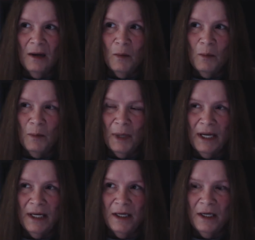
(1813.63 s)

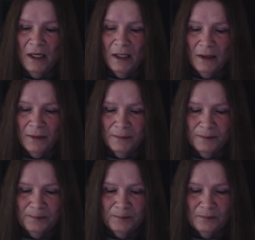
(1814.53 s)
But
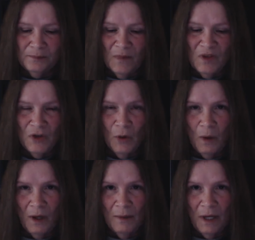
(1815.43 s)
so
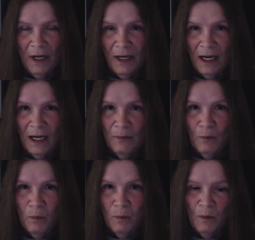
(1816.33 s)
I
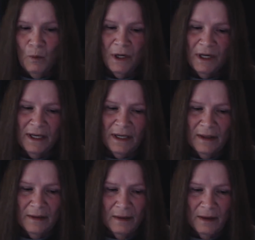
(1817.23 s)
want to get
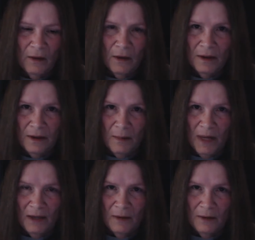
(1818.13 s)
at the heart of the
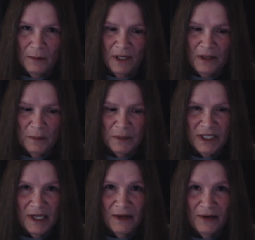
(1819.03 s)
matter, the meat and the
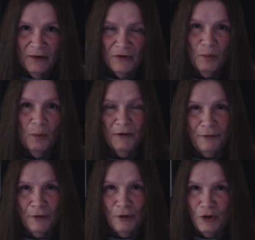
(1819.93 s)
potatoes. But
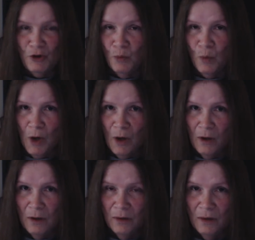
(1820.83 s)
for you
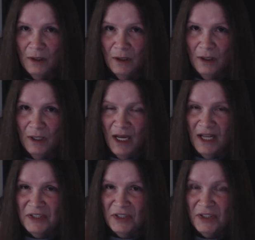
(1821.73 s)
all,
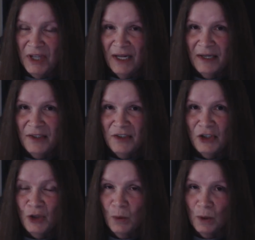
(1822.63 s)
it's a guided
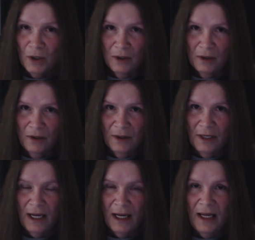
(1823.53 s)
tour,
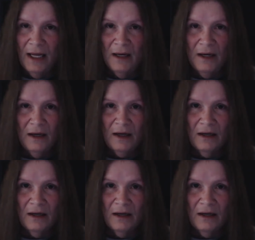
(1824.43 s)
and